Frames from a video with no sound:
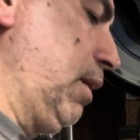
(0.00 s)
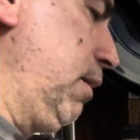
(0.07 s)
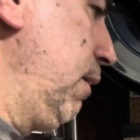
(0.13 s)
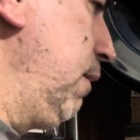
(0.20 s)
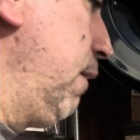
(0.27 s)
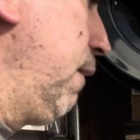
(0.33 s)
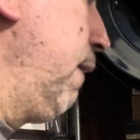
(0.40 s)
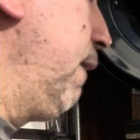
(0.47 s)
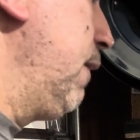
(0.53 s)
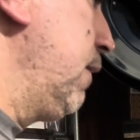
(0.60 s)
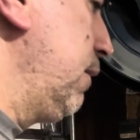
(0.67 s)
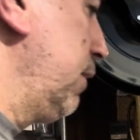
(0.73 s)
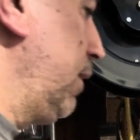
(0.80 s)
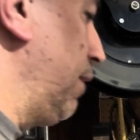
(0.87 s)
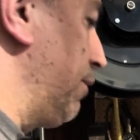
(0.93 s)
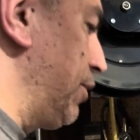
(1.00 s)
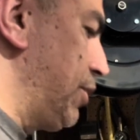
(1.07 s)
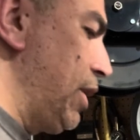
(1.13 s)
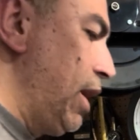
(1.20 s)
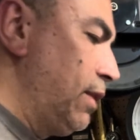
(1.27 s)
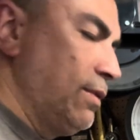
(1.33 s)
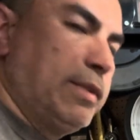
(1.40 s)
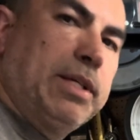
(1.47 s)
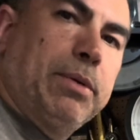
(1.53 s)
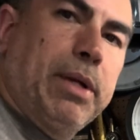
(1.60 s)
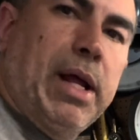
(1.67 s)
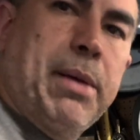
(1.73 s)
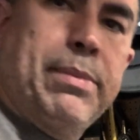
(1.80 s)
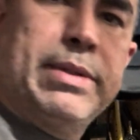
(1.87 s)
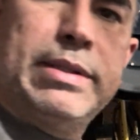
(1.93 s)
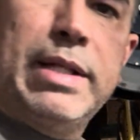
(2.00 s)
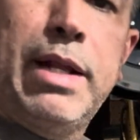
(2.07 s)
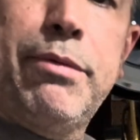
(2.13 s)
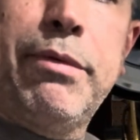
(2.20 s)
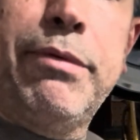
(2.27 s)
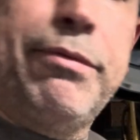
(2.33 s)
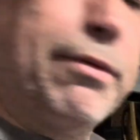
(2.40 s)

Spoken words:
let's give it a shot and see what happens. Let it run for